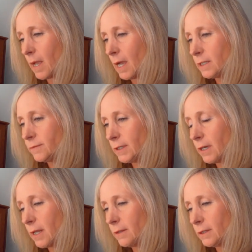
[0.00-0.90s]
As for
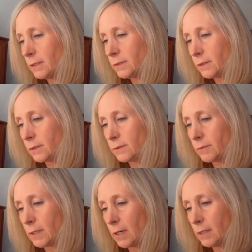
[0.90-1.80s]
your other concerns
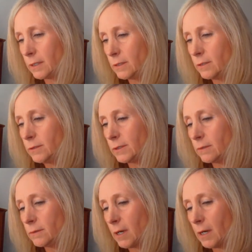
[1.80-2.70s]
regarding the new
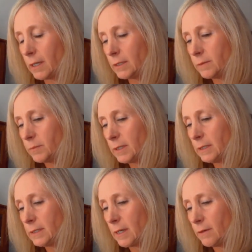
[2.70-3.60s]
student, August,
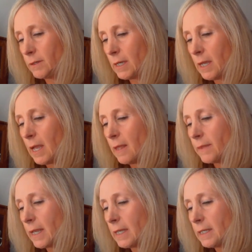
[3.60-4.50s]
please note
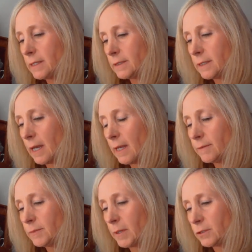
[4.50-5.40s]
that he does not
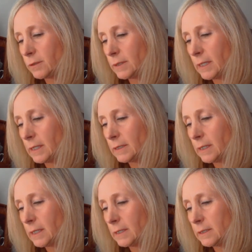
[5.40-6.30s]
have special needs.
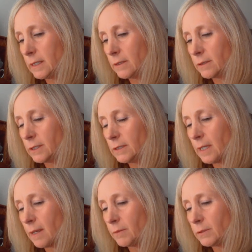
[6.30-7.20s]
He is neither
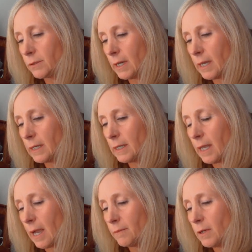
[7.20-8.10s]
disabled or
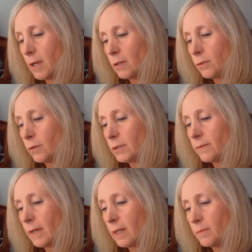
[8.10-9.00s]
handicapped, nor
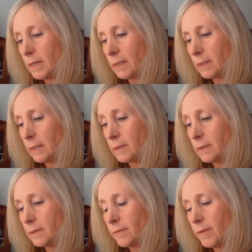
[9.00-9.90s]

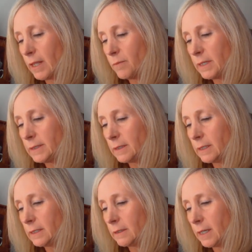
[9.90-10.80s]

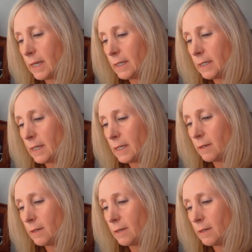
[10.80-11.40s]
developmentally delayed in any